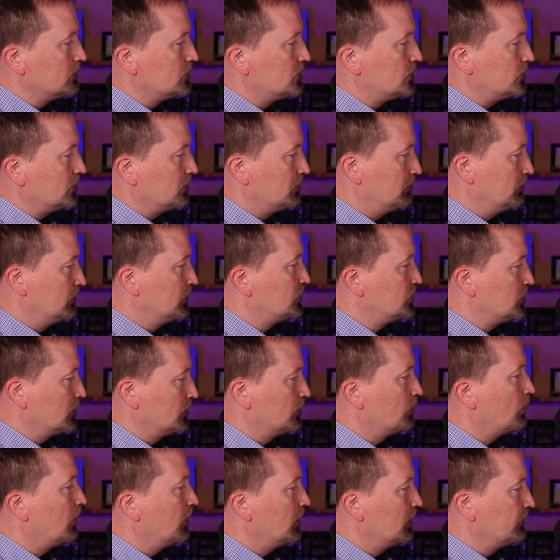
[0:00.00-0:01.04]
should
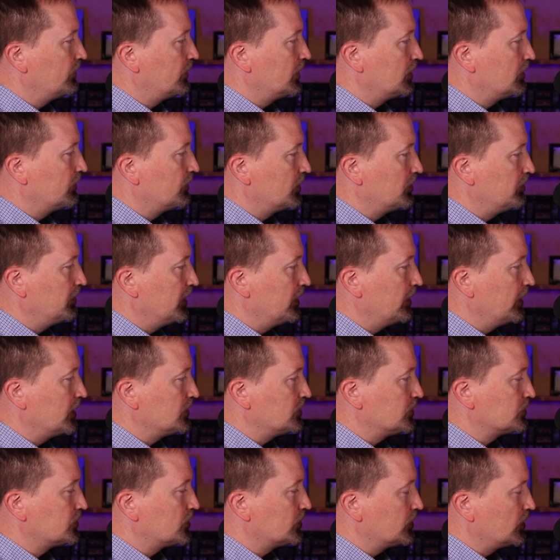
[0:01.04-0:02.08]
qualify for
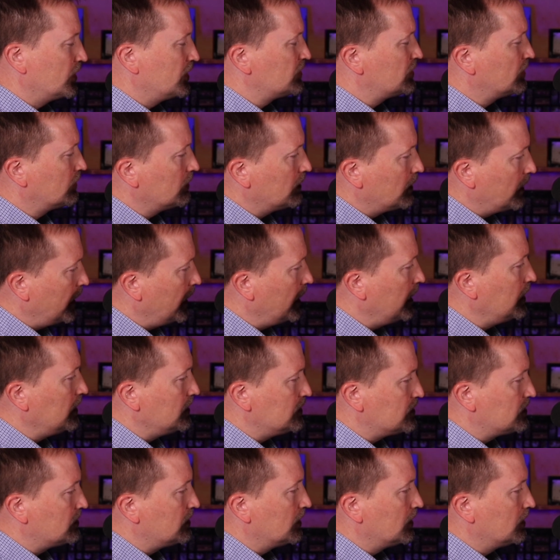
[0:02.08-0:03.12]
bariatric surgery. Right. Is there an
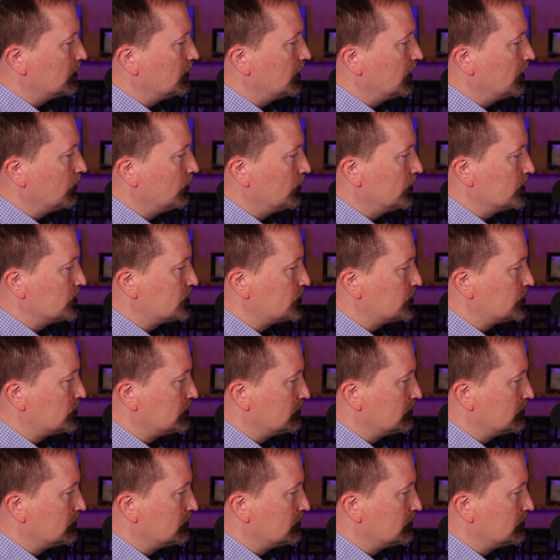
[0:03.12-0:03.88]
age that at which